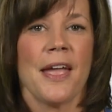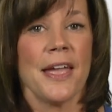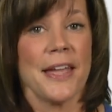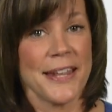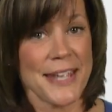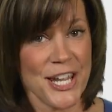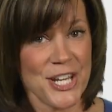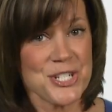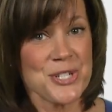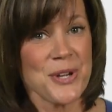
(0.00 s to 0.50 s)

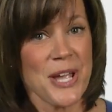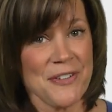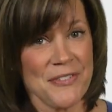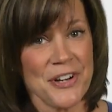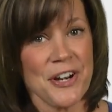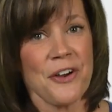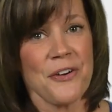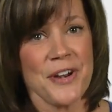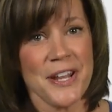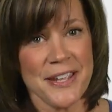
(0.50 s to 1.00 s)
In case you
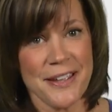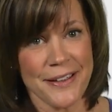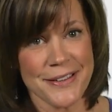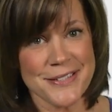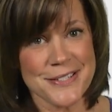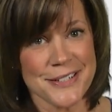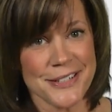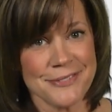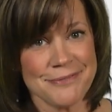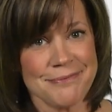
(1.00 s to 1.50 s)
haven't already
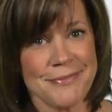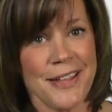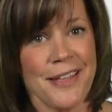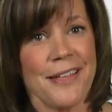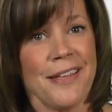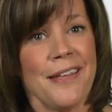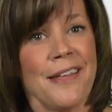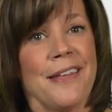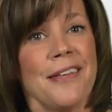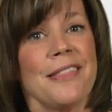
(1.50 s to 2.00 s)
guessed it,
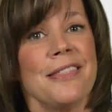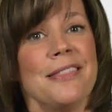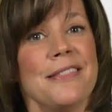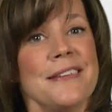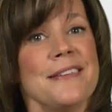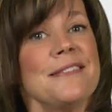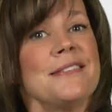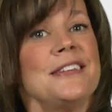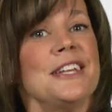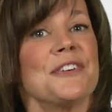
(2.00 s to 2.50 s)

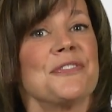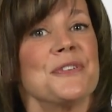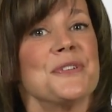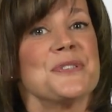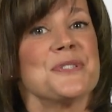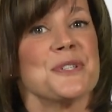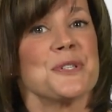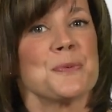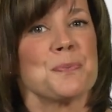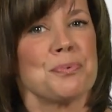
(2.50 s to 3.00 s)
these
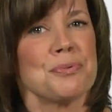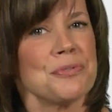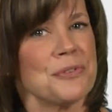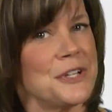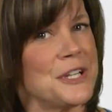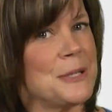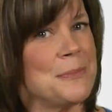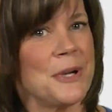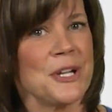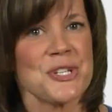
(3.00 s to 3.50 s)
differences
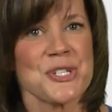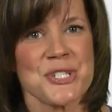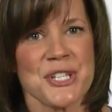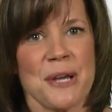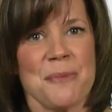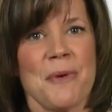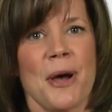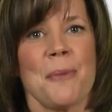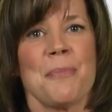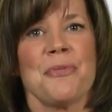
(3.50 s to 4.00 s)
pretty much
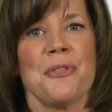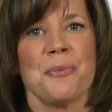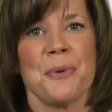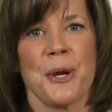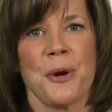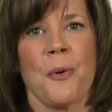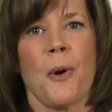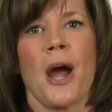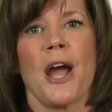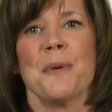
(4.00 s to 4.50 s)
sum up the
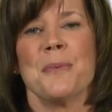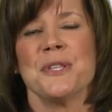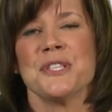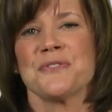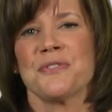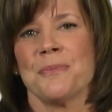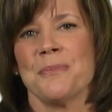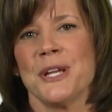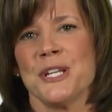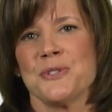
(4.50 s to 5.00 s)
requirements
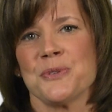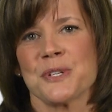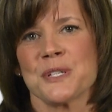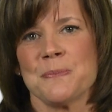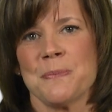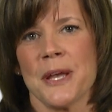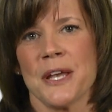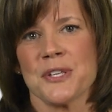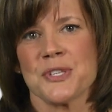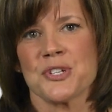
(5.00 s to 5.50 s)
for
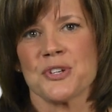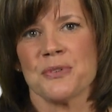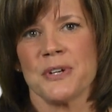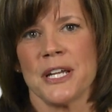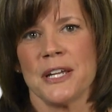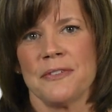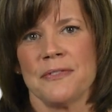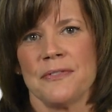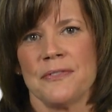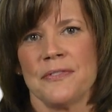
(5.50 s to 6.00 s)
matrix
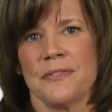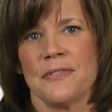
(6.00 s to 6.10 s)
mastery.